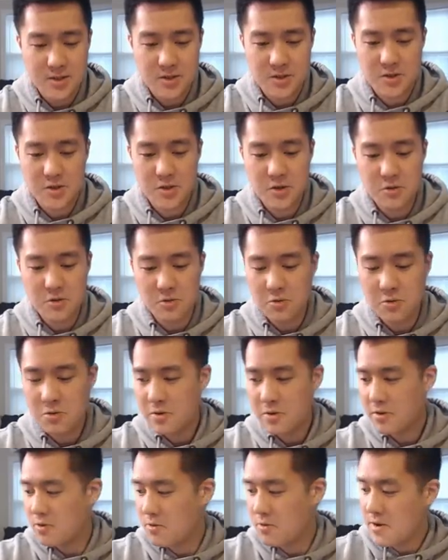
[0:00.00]
two,
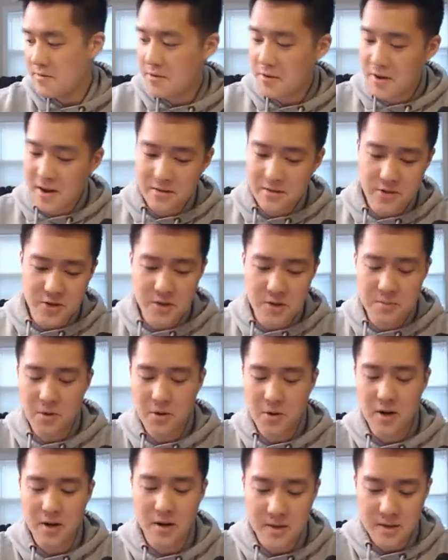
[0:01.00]
three if you count the jumbo
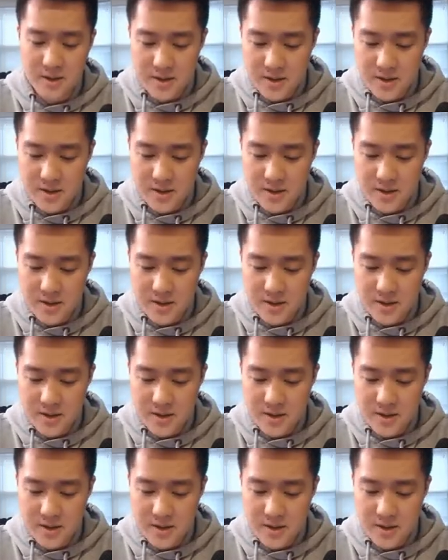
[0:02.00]
card.